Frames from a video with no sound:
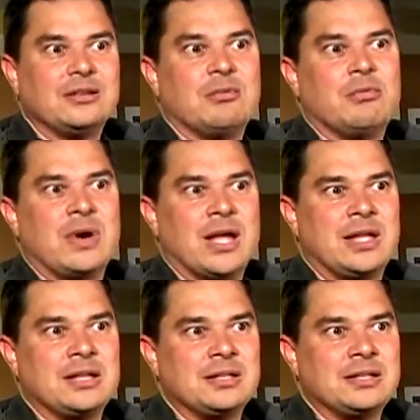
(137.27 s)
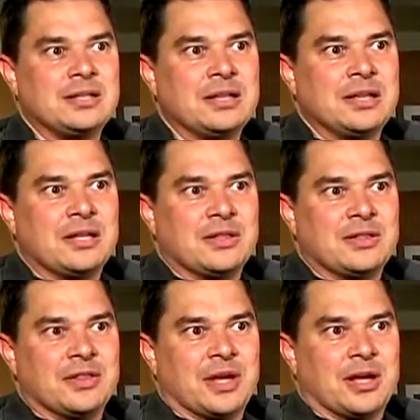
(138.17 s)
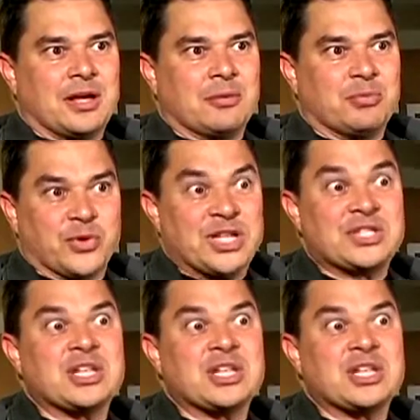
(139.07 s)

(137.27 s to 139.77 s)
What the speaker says: when the British